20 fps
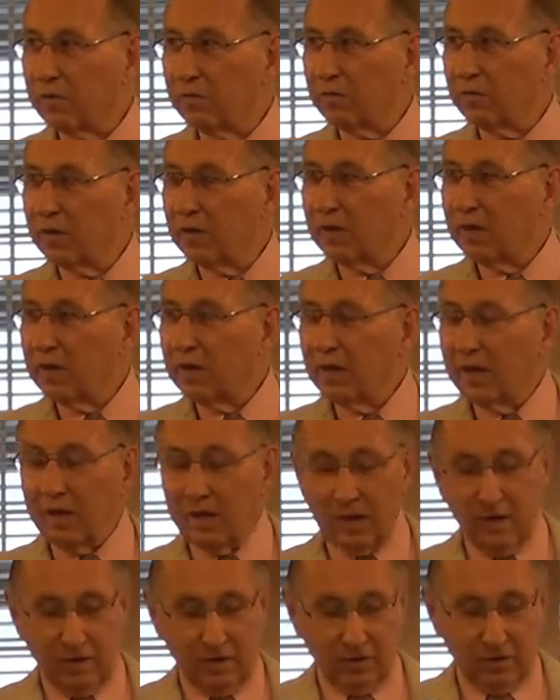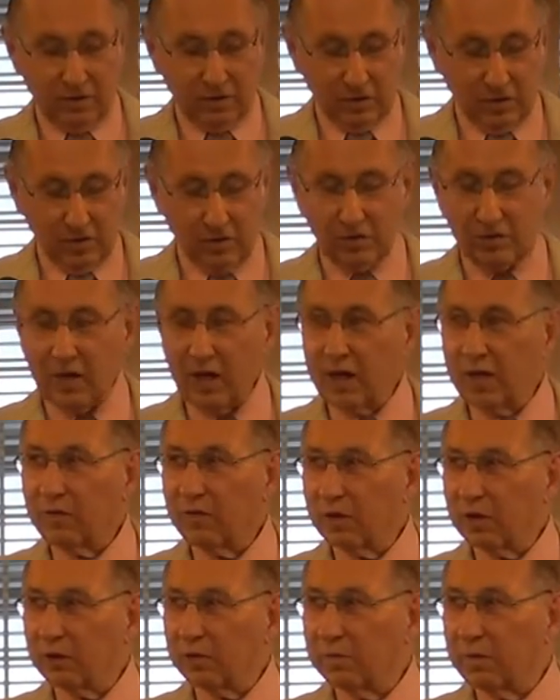in this kind
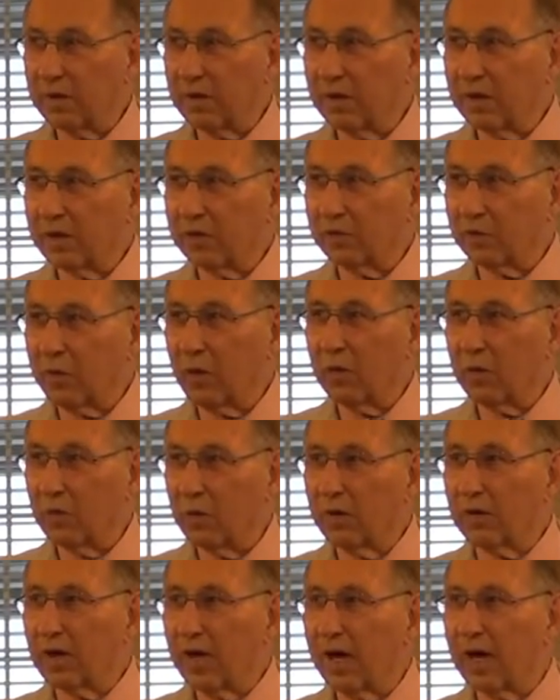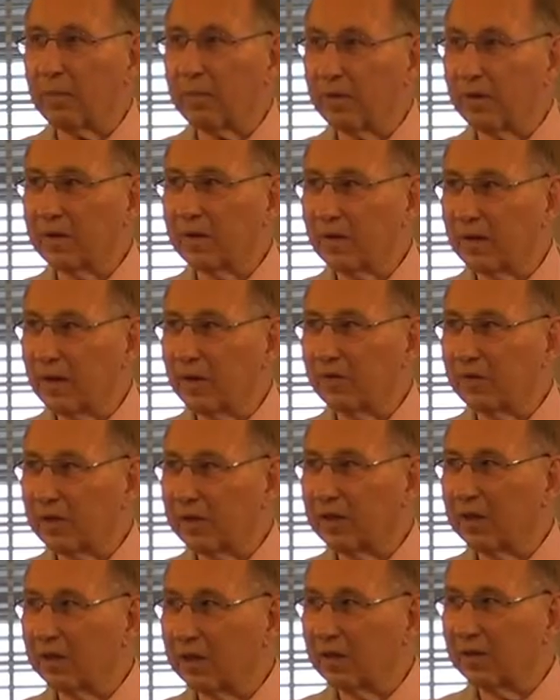of experience what would happen if
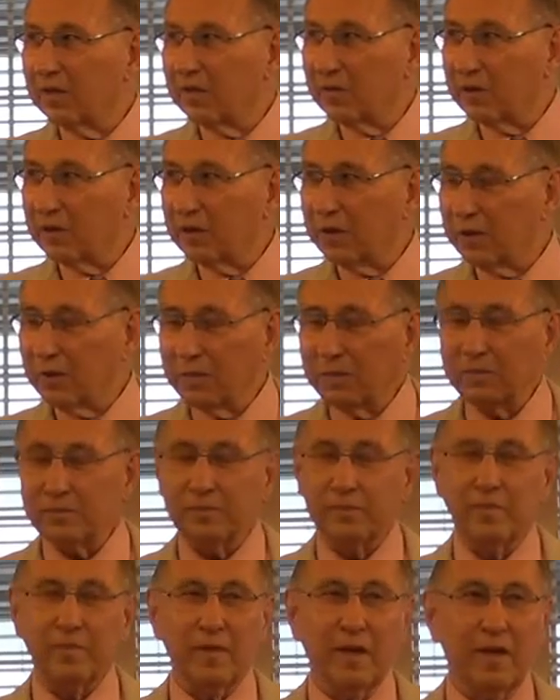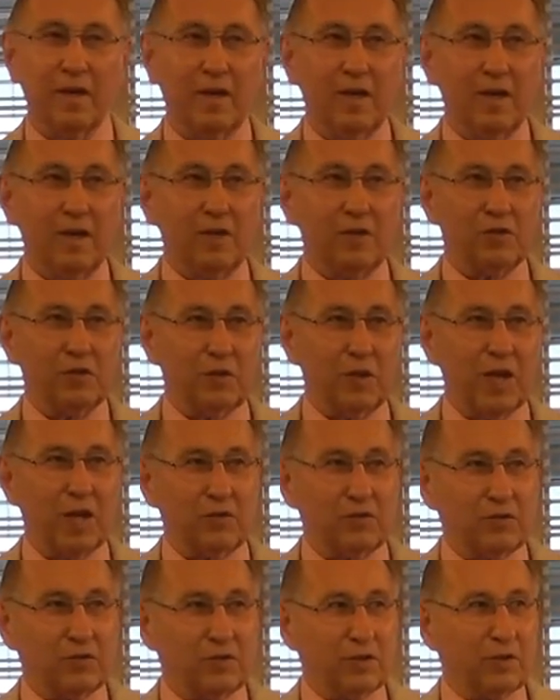he didn't return. So
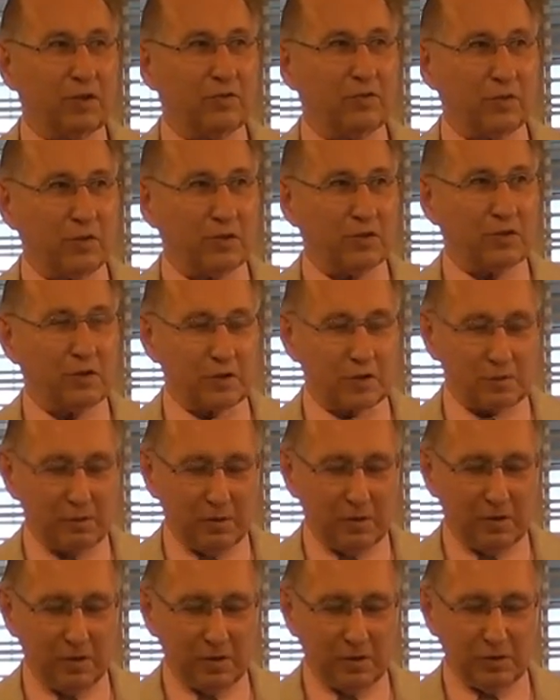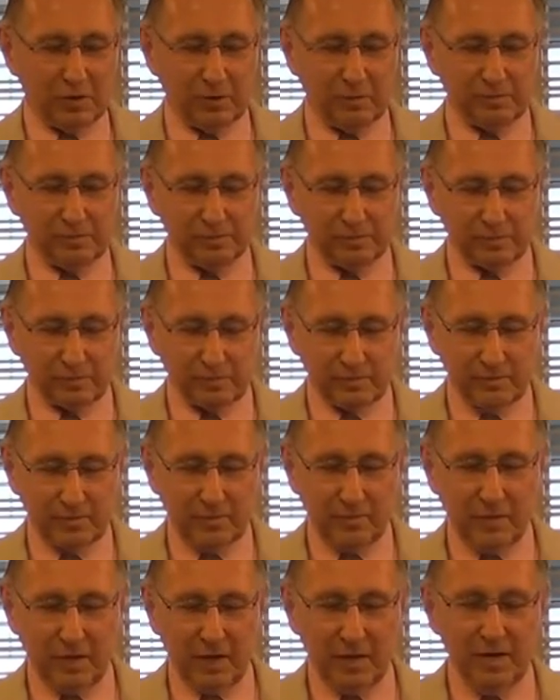that's the first experience.
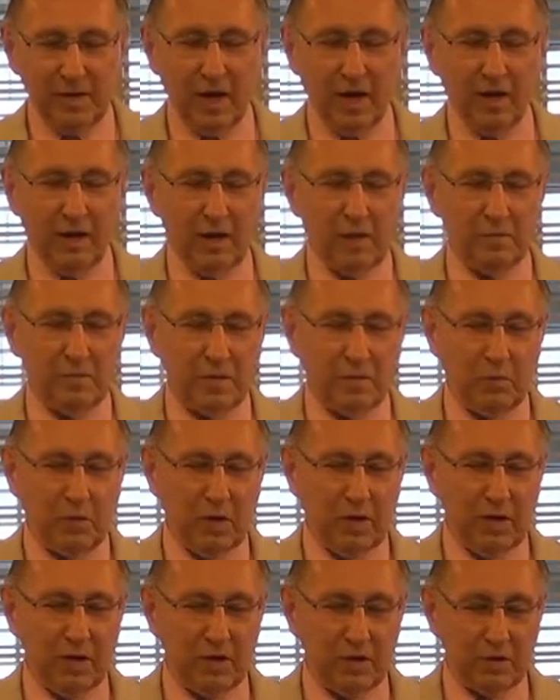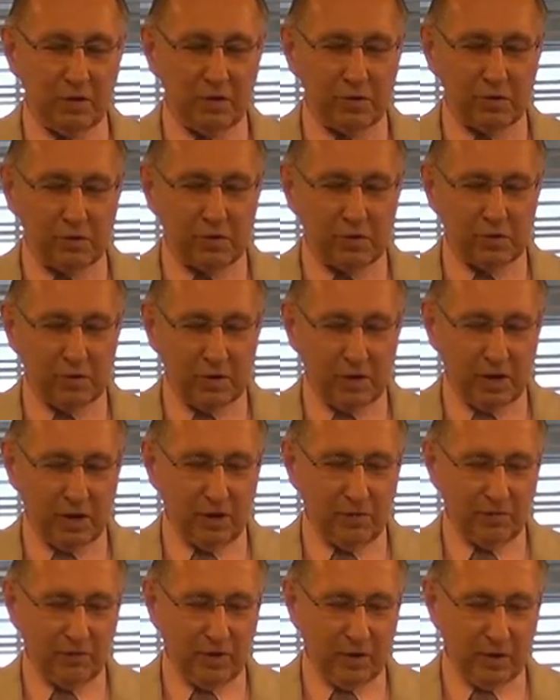Now let me introduce you to
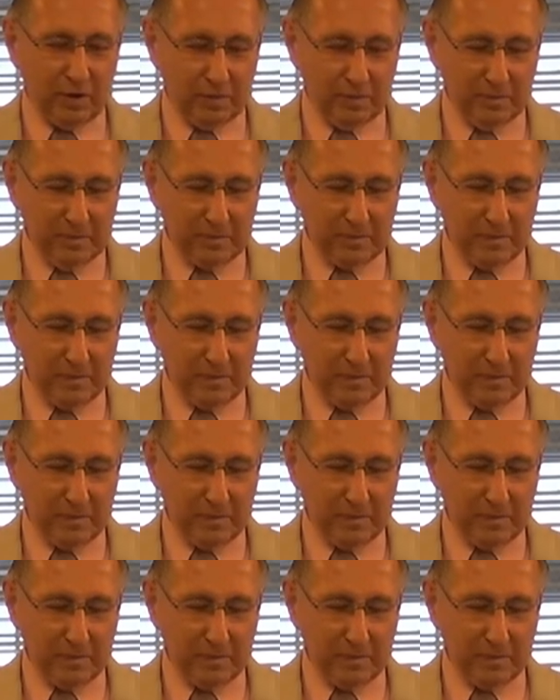another fellow.